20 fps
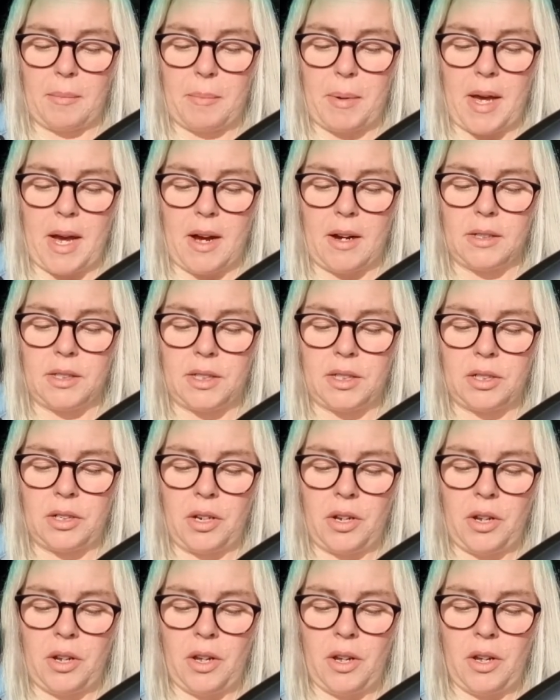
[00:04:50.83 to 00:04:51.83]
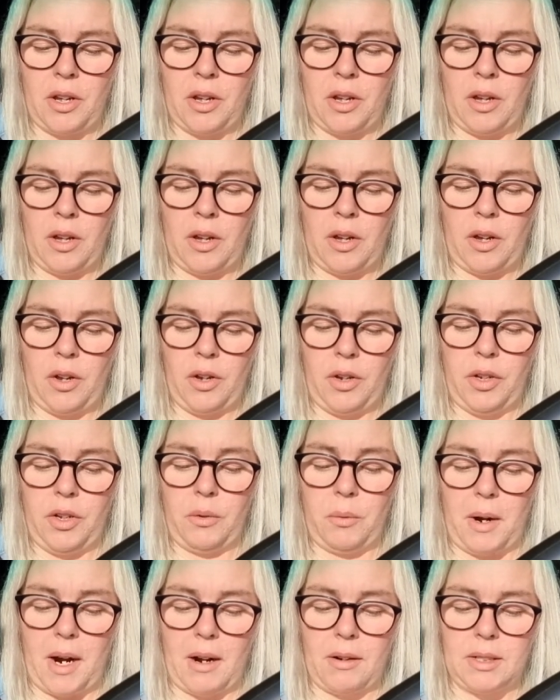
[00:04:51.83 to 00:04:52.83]
about who
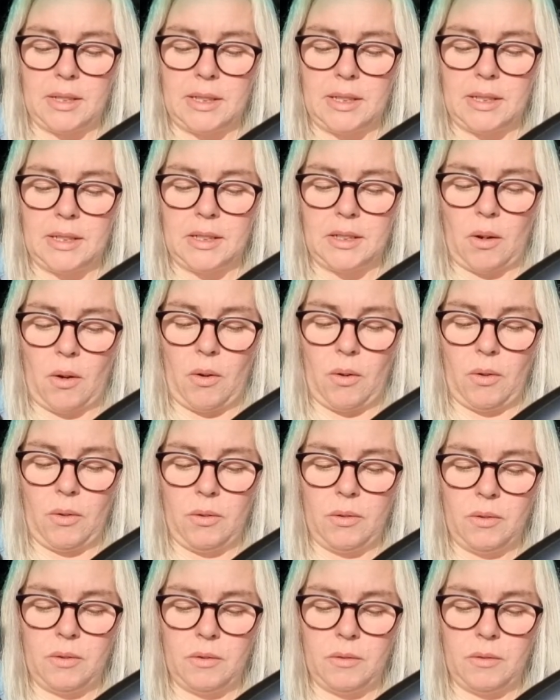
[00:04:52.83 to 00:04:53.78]
you are as a soul.